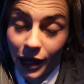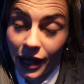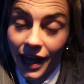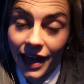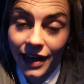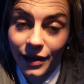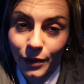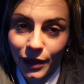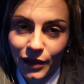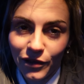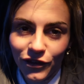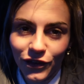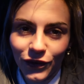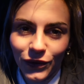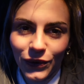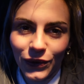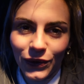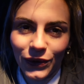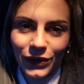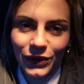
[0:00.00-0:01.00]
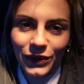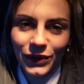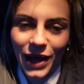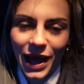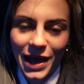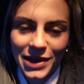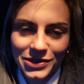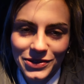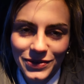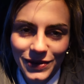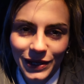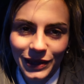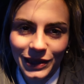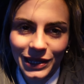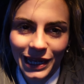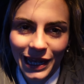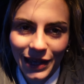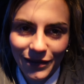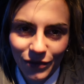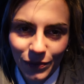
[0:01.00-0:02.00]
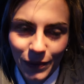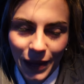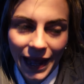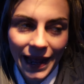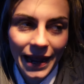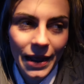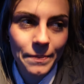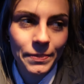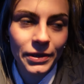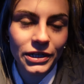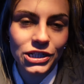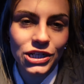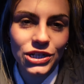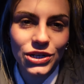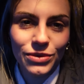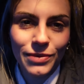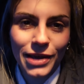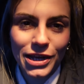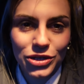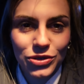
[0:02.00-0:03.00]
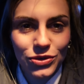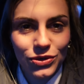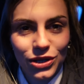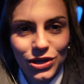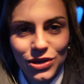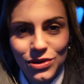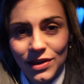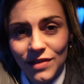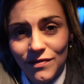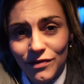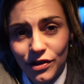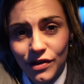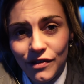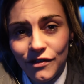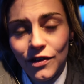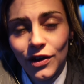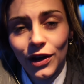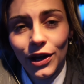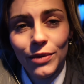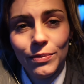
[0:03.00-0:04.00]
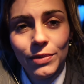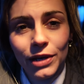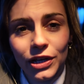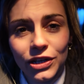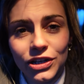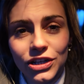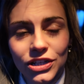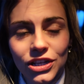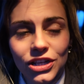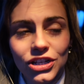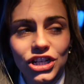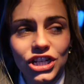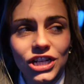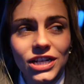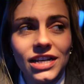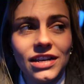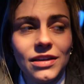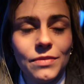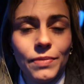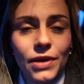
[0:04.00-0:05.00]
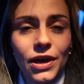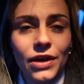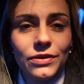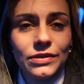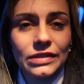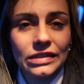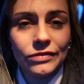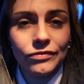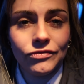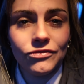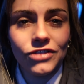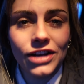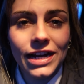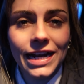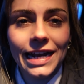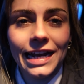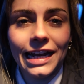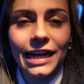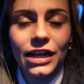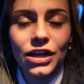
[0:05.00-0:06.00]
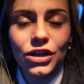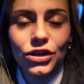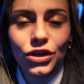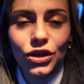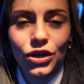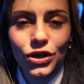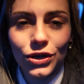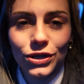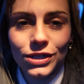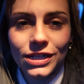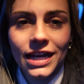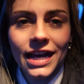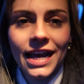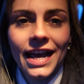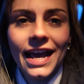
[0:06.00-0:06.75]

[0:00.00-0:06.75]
her anyway for entering the giveaway, but do make sure that you give her a follow, because she posts some really good,